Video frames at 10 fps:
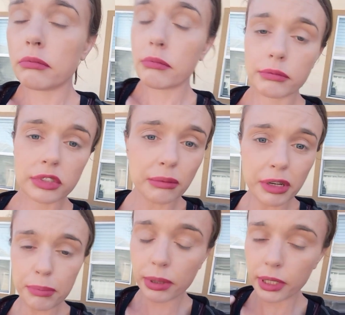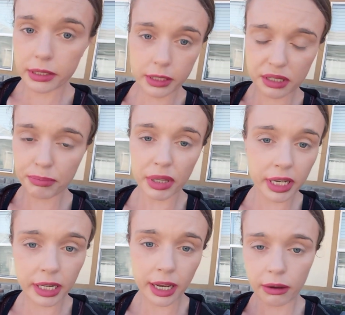Somebody please
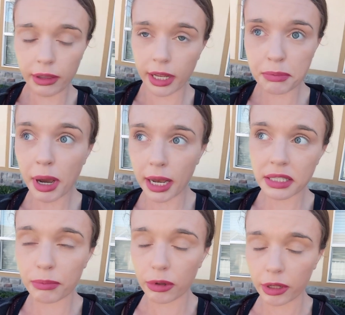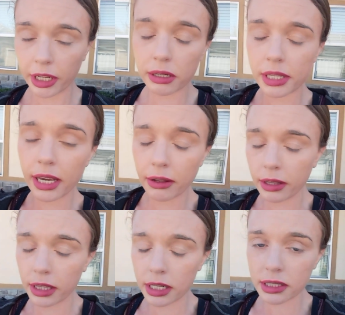explain how that's possible. Here's the other
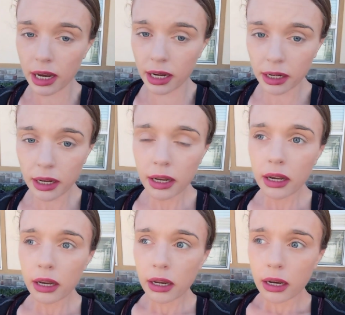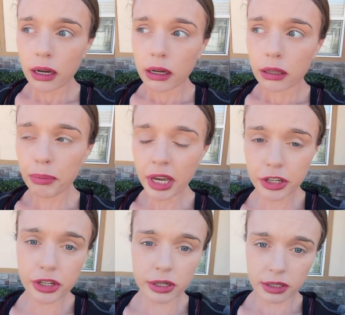thing that's odd. The
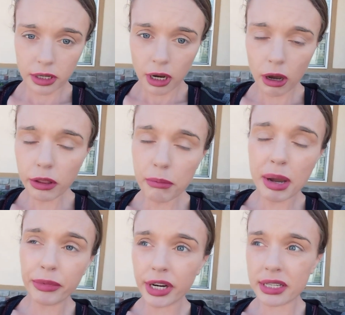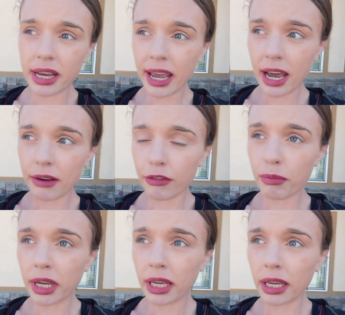pictures, all the memories I have of
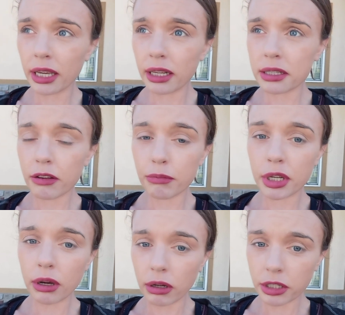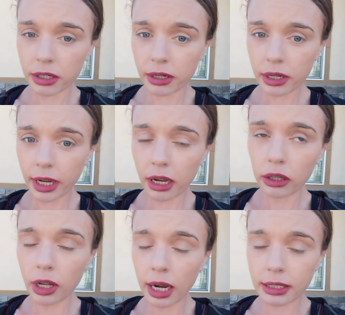my kids have been altered. I got
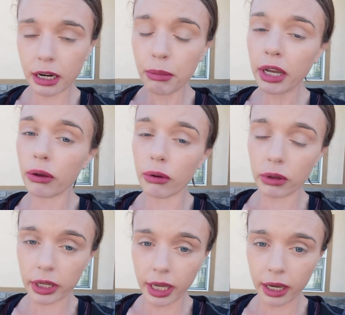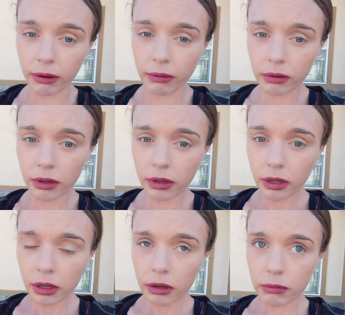locked out of my Google account,
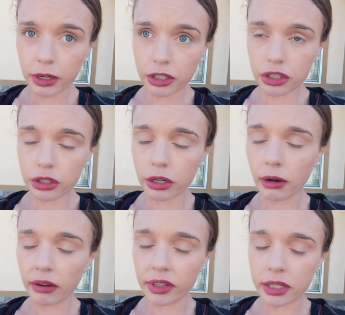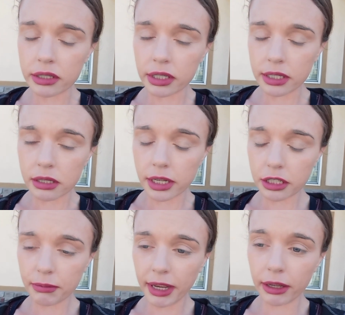which, obviously is linked
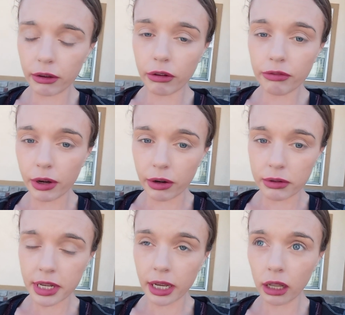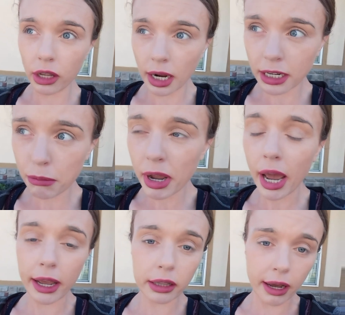to my Google Photos. I got locked out of my
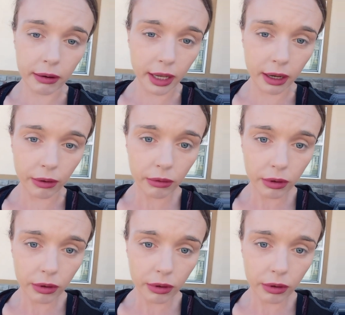iCloud account.